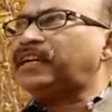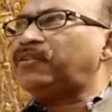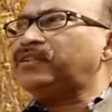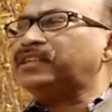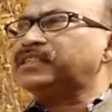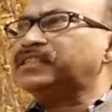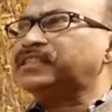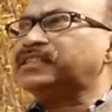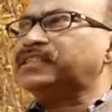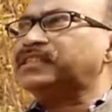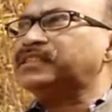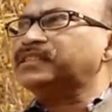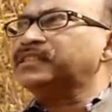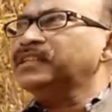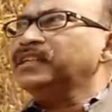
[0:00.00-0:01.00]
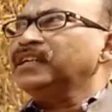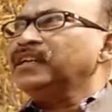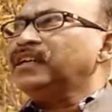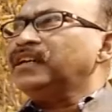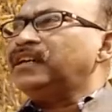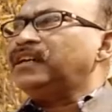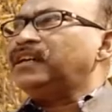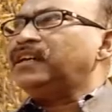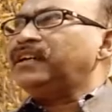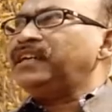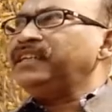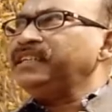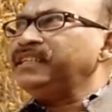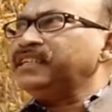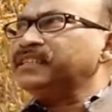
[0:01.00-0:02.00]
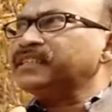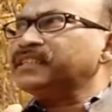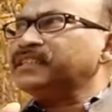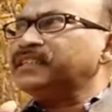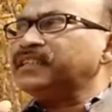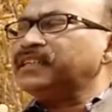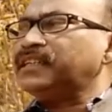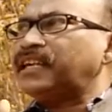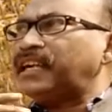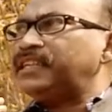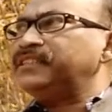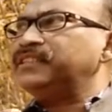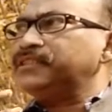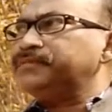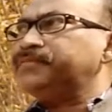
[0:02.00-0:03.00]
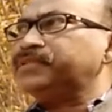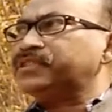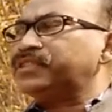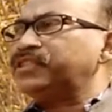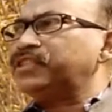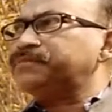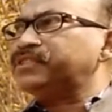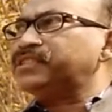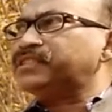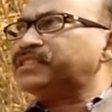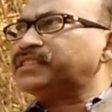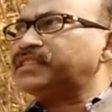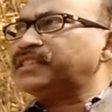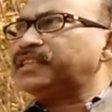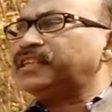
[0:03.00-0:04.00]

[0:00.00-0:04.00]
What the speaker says: our Indian kind of synopsis